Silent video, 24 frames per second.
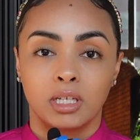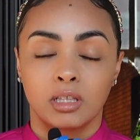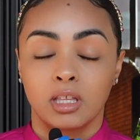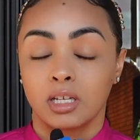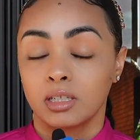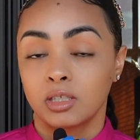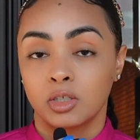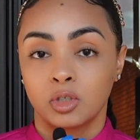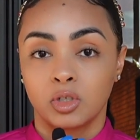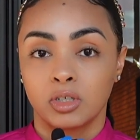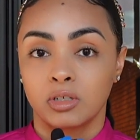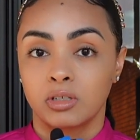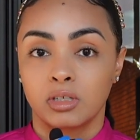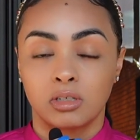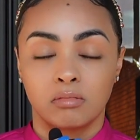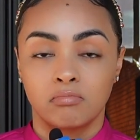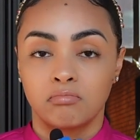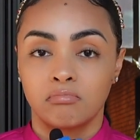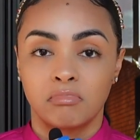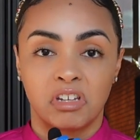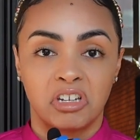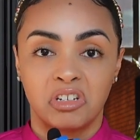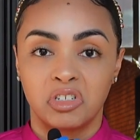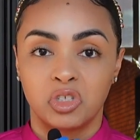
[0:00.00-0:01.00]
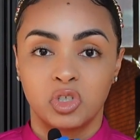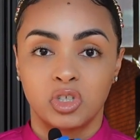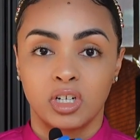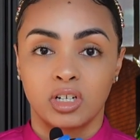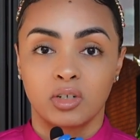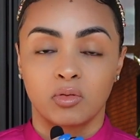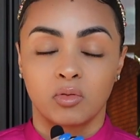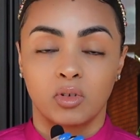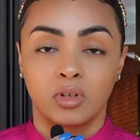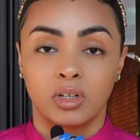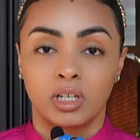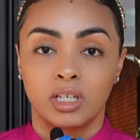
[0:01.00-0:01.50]
That's just in
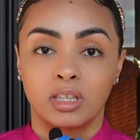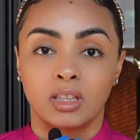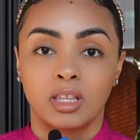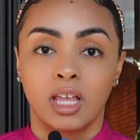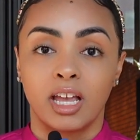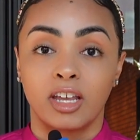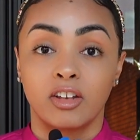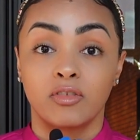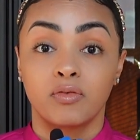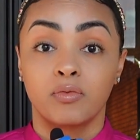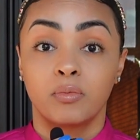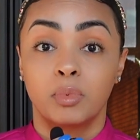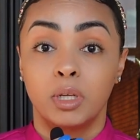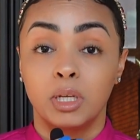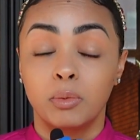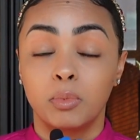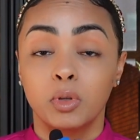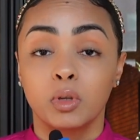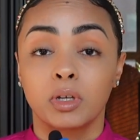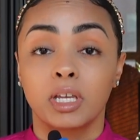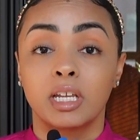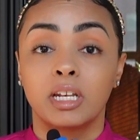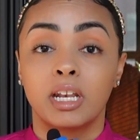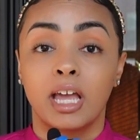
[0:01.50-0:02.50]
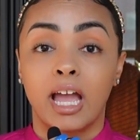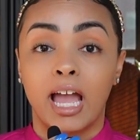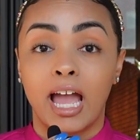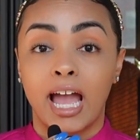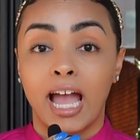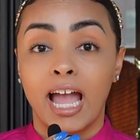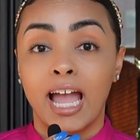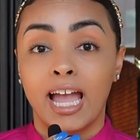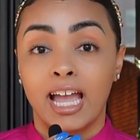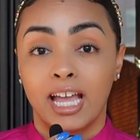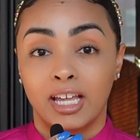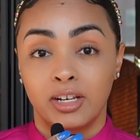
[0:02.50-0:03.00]
general in life. People can
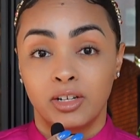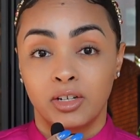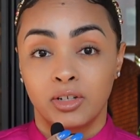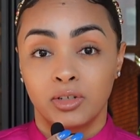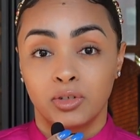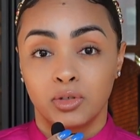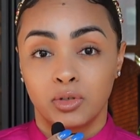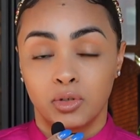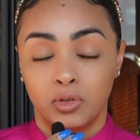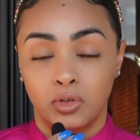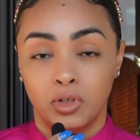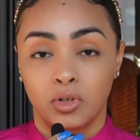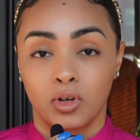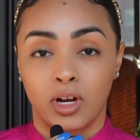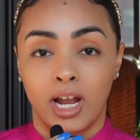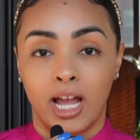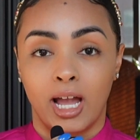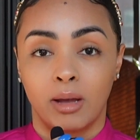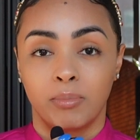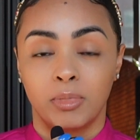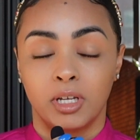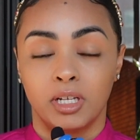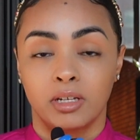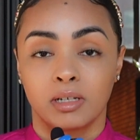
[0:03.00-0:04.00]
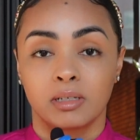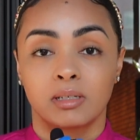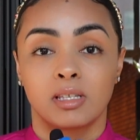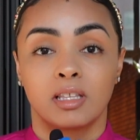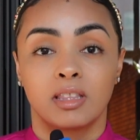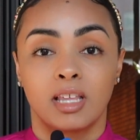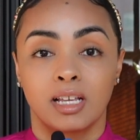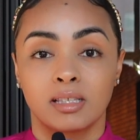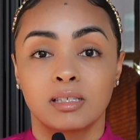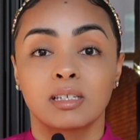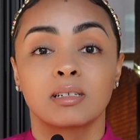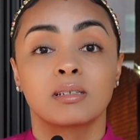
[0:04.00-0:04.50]
add to your happiness,
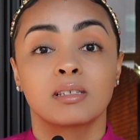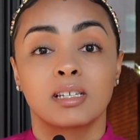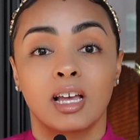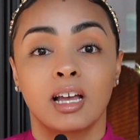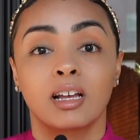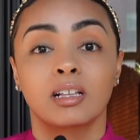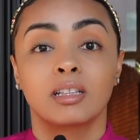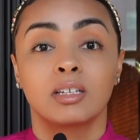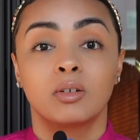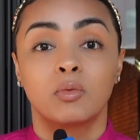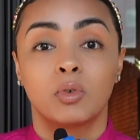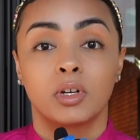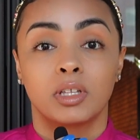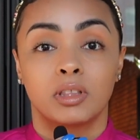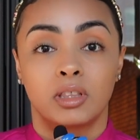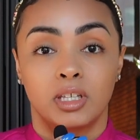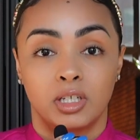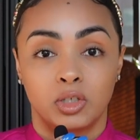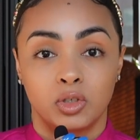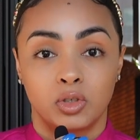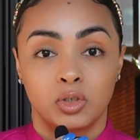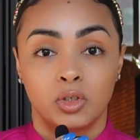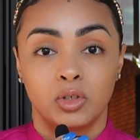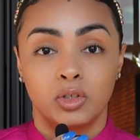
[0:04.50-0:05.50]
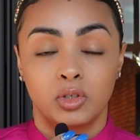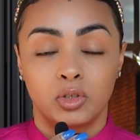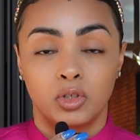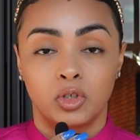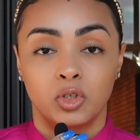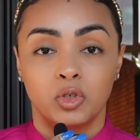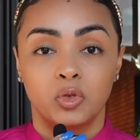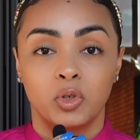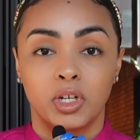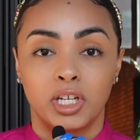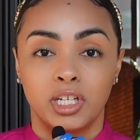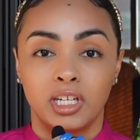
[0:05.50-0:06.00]
and that's exactly what they should
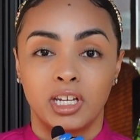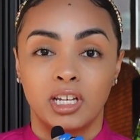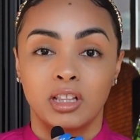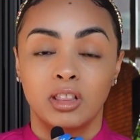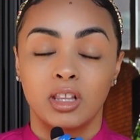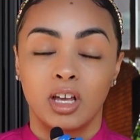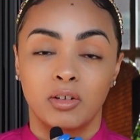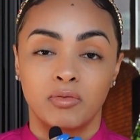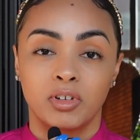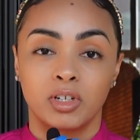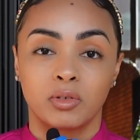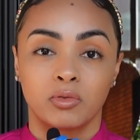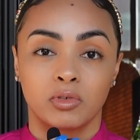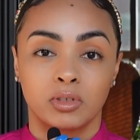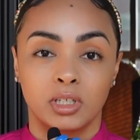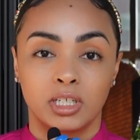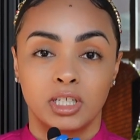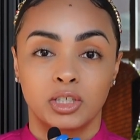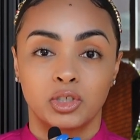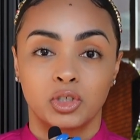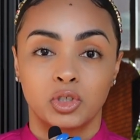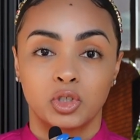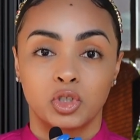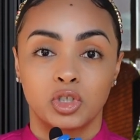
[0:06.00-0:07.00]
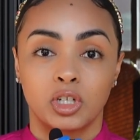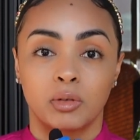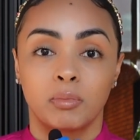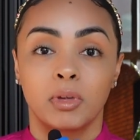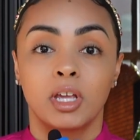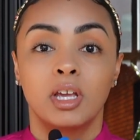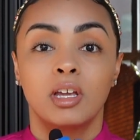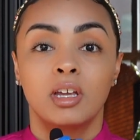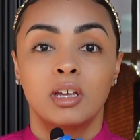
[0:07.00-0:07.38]
do in a loving relationship.